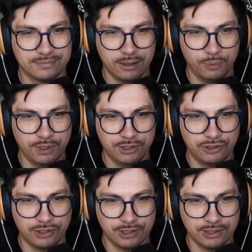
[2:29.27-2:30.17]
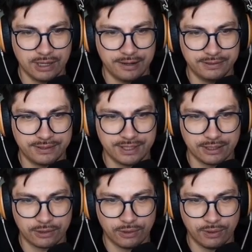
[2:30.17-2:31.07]
which after
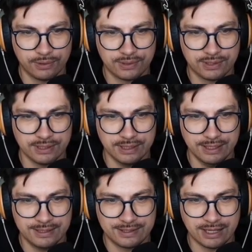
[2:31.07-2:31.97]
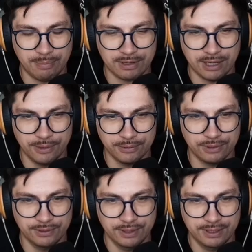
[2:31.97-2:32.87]
that calls its sub-account
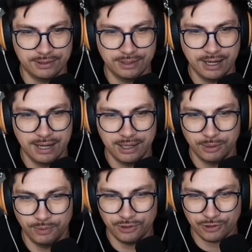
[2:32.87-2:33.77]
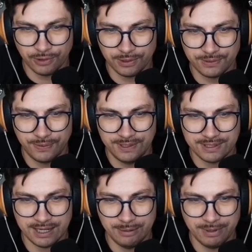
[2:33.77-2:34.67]
on near, which calls the
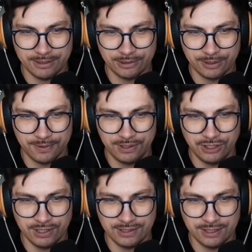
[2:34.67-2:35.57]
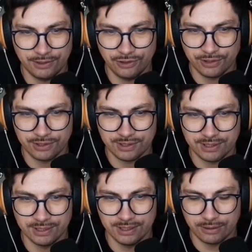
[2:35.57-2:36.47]
sign method of the chain
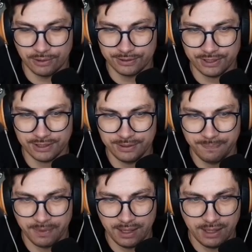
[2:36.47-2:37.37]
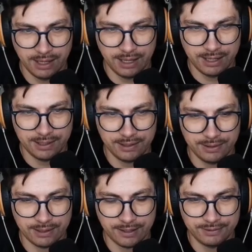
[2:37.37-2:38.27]
signatures contract.
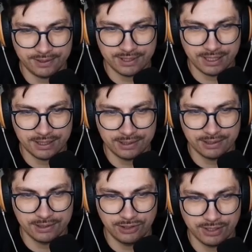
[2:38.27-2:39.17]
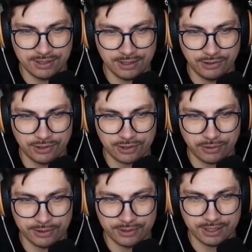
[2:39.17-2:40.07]
And after that, chain signatures
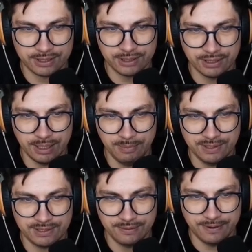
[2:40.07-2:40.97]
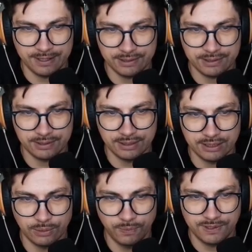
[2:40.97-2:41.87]
contract emits event
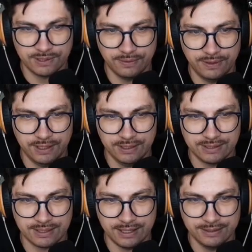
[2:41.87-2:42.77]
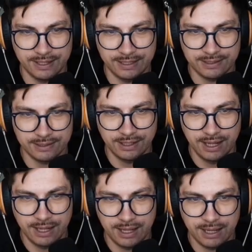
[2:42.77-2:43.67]
with the signed data
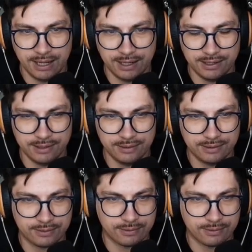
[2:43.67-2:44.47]
and